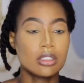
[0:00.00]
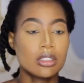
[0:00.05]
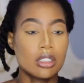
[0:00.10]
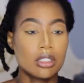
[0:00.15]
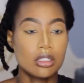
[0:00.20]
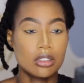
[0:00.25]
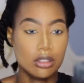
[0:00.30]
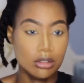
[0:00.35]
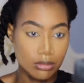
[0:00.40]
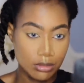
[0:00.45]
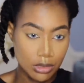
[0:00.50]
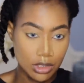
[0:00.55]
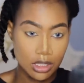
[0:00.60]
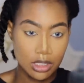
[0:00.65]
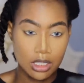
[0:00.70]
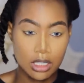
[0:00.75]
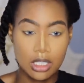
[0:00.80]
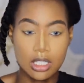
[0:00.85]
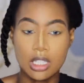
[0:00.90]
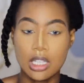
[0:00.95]
So I'm just
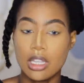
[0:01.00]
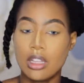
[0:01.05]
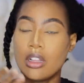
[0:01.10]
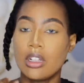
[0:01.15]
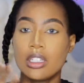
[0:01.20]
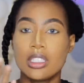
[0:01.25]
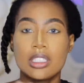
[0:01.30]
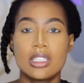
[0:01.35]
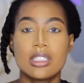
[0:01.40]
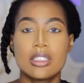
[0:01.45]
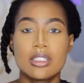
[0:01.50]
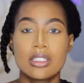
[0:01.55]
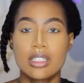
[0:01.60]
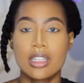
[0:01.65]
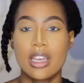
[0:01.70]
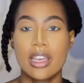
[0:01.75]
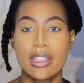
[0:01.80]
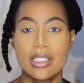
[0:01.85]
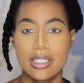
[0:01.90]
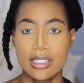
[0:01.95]
gonna let all of this
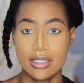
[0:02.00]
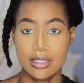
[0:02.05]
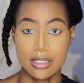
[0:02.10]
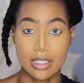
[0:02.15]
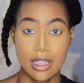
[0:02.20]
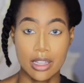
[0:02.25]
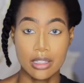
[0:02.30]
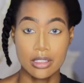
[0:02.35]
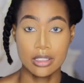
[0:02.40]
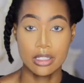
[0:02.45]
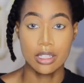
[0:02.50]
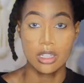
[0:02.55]
kind of set.